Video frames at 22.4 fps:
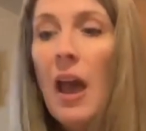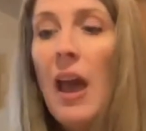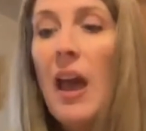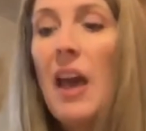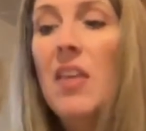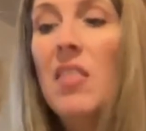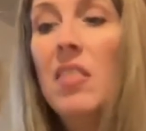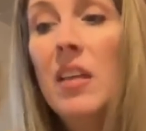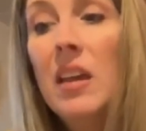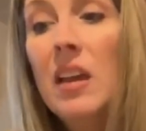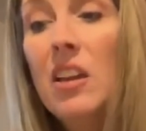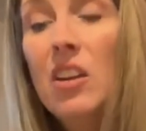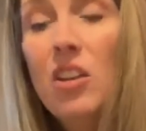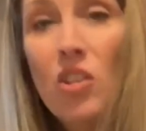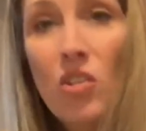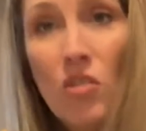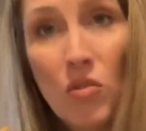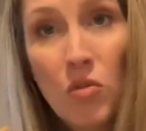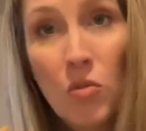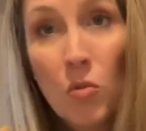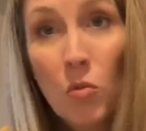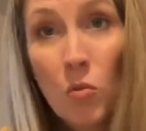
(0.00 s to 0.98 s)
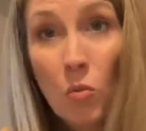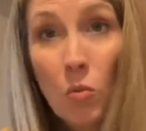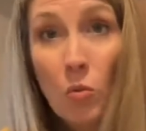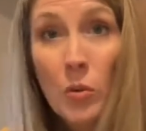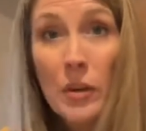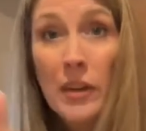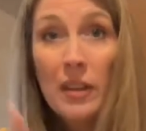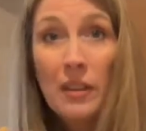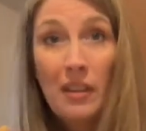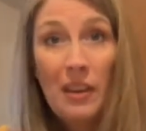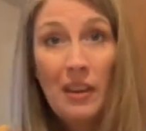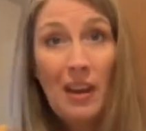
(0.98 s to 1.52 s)
And then you've
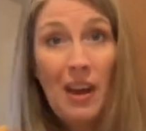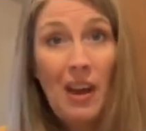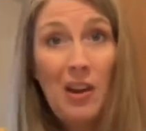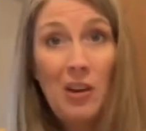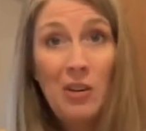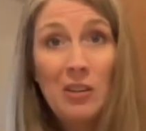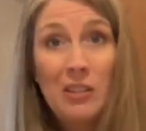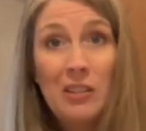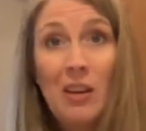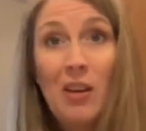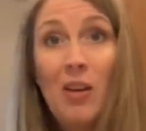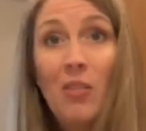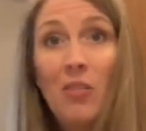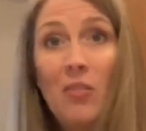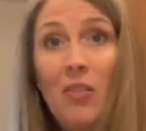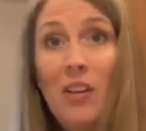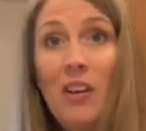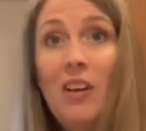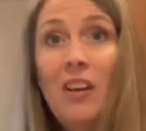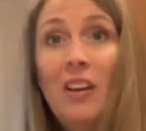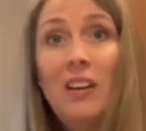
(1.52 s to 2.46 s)
really got yourself